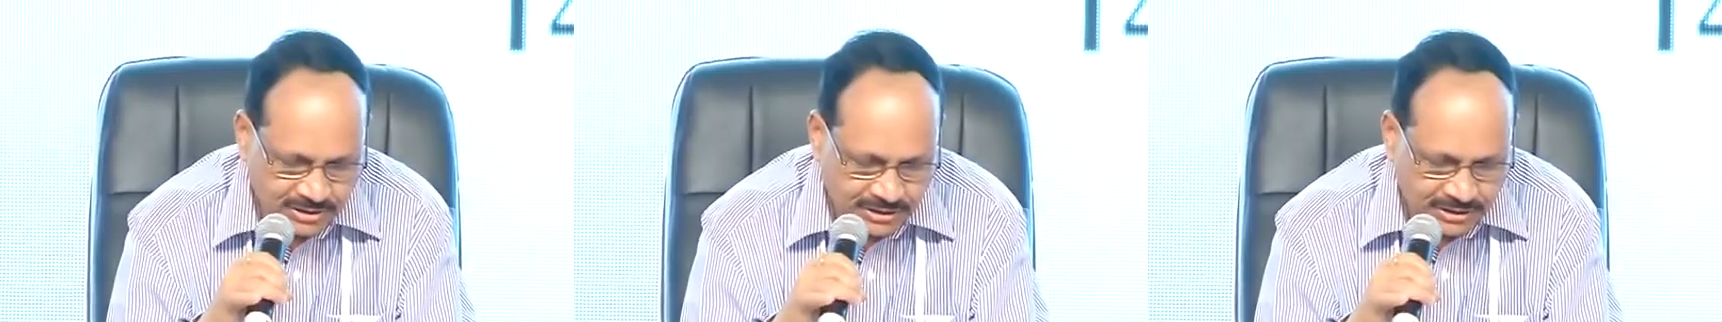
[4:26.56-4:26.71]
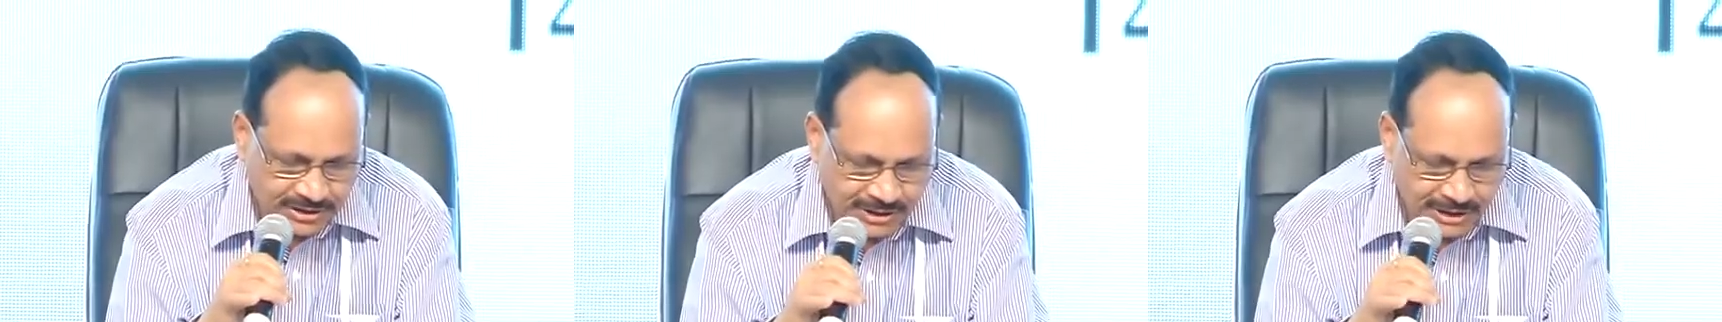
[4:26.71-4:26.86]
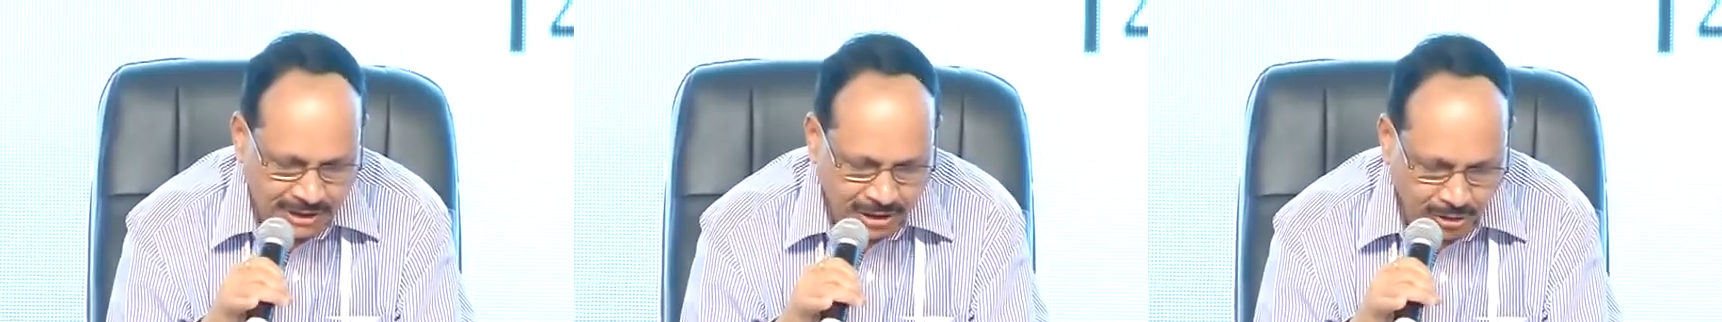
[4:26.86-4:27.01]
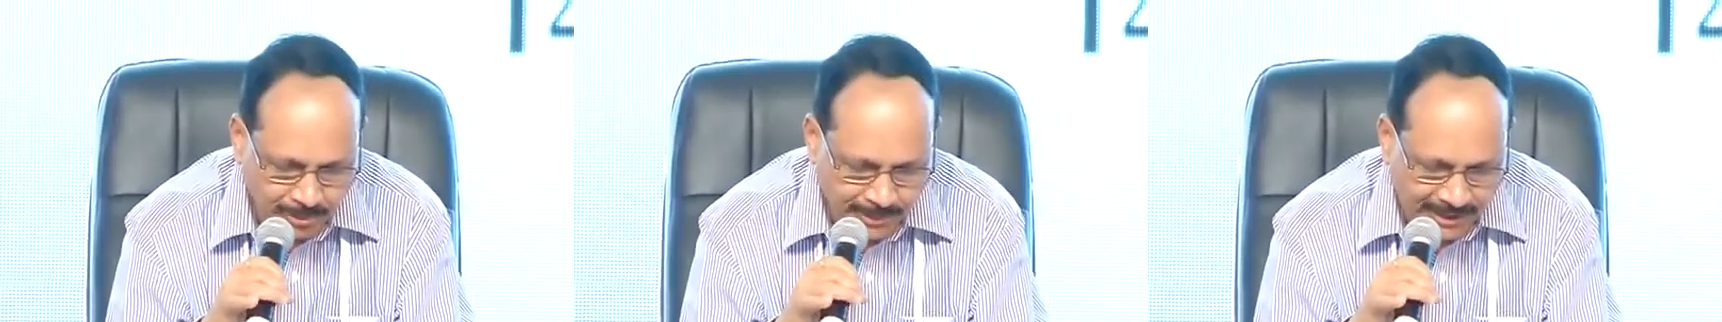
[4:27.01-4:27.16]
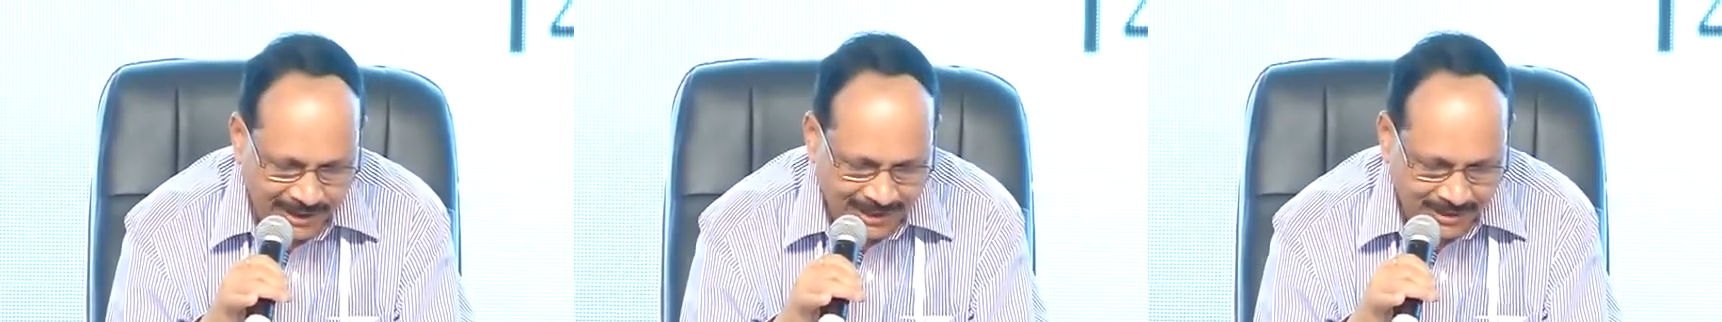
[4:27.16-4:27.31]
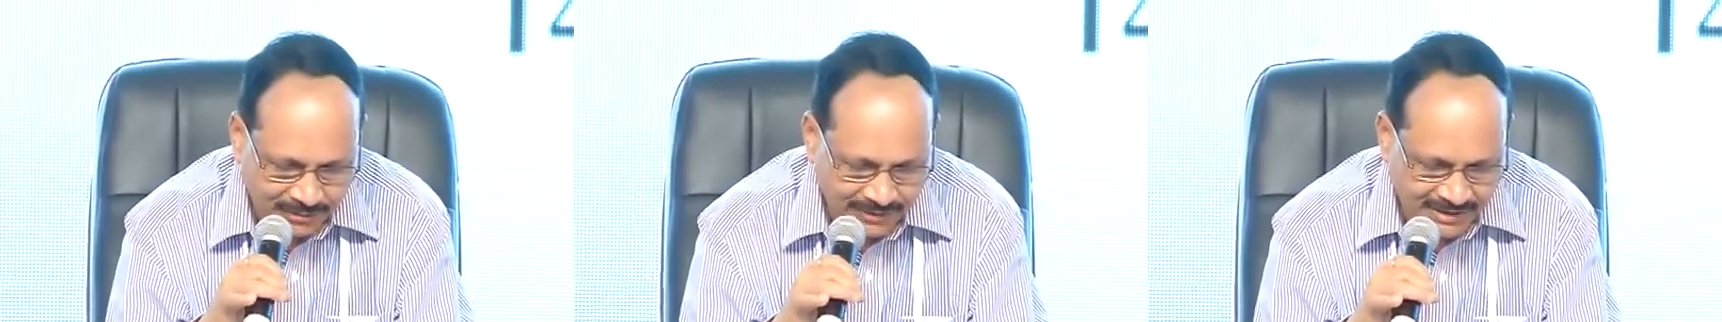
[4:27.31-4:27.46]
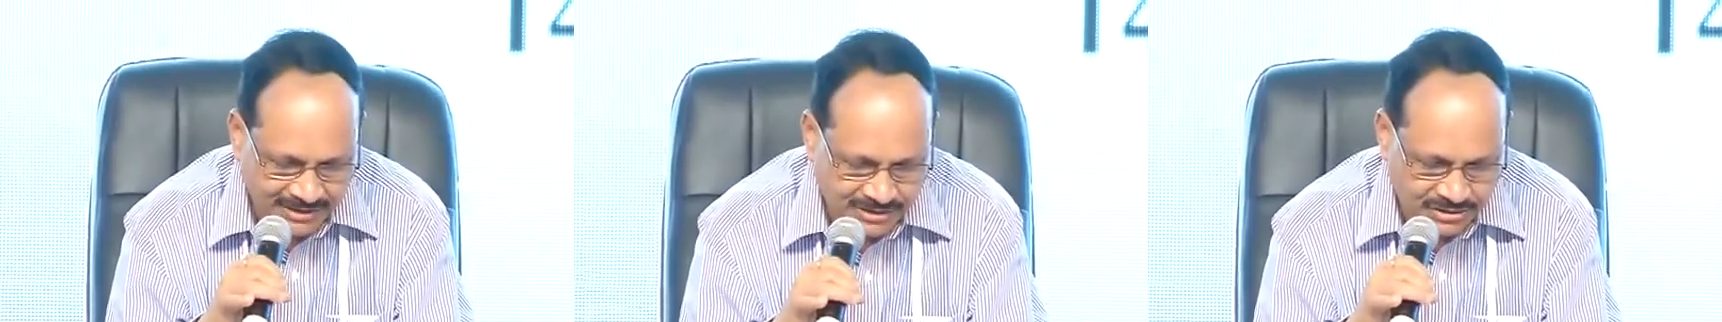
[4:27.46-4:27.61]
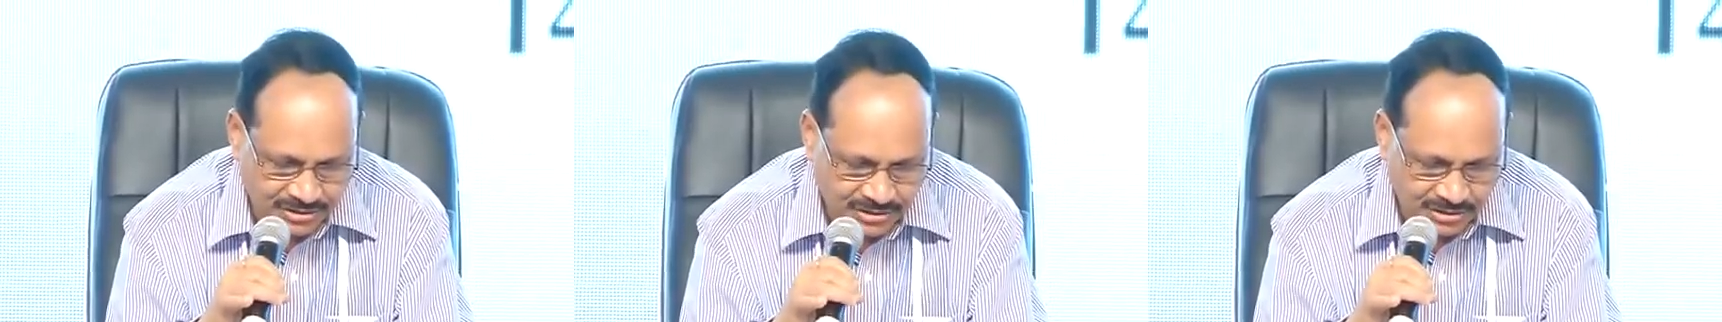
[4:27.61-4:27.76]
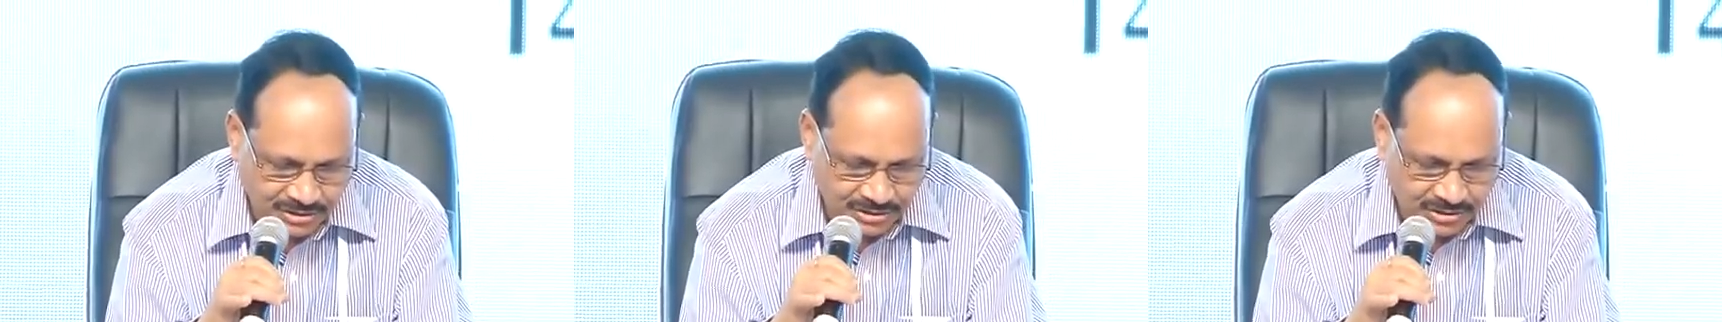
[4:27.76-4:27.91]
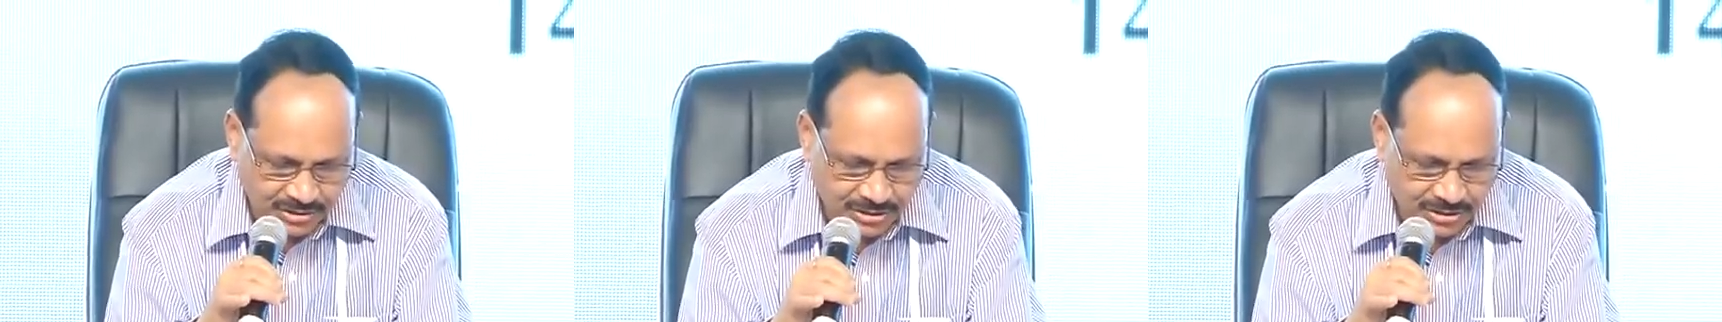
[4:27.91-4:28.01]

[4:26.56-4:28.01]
the Economic Advisor,